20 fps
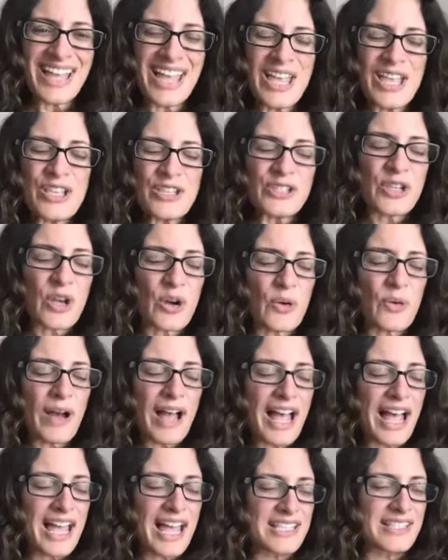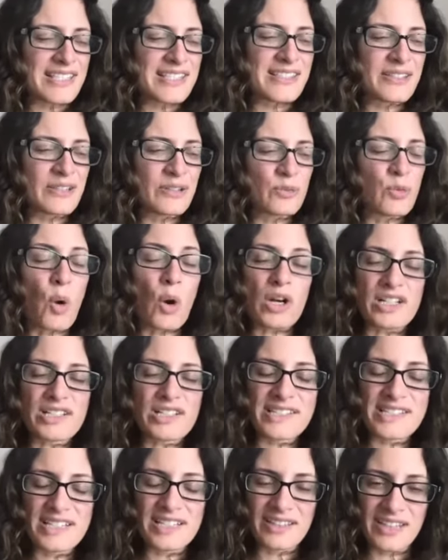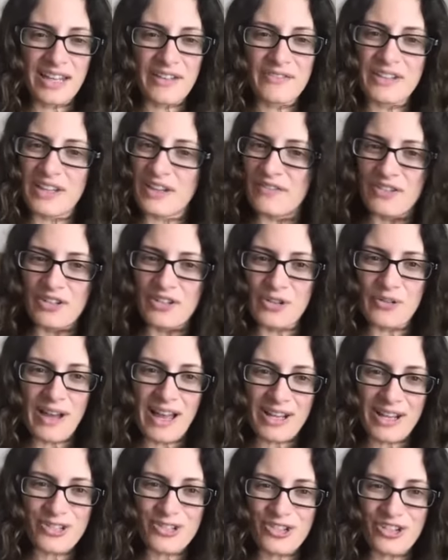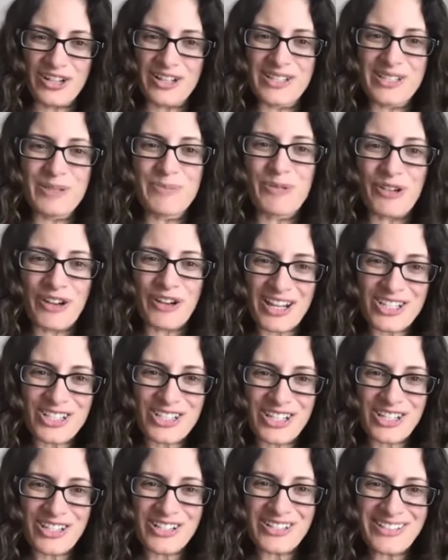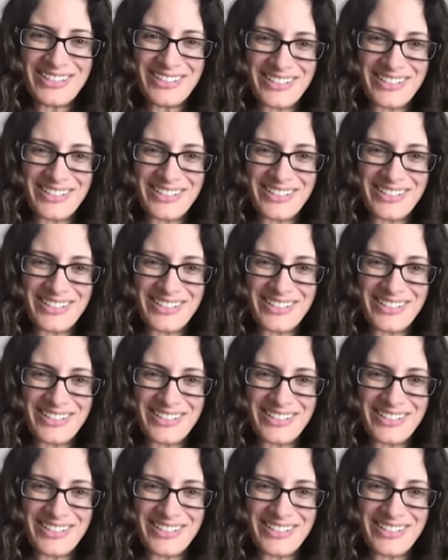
So has quarantine given you extra inspiration?